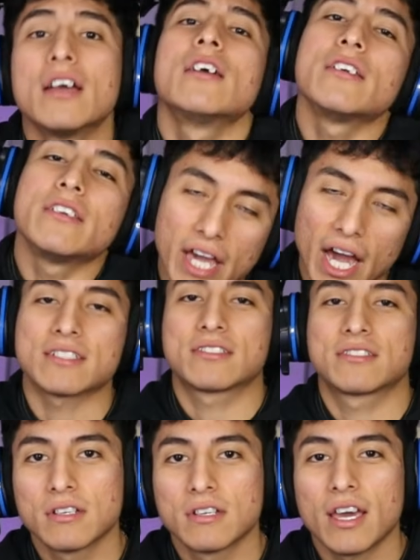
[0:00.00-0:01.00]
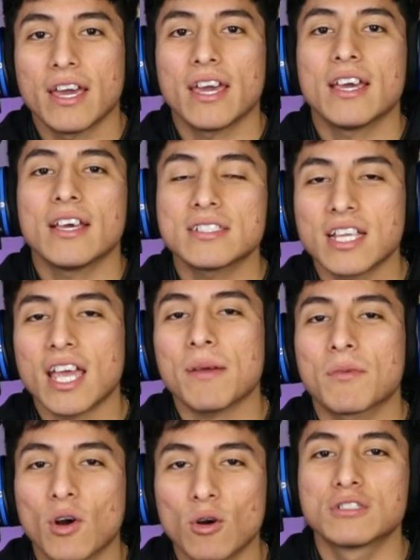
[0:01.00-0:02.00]
Yes, and his name
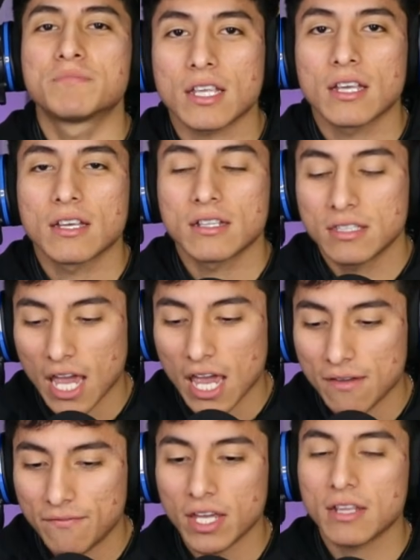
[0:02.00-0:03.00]
goes by David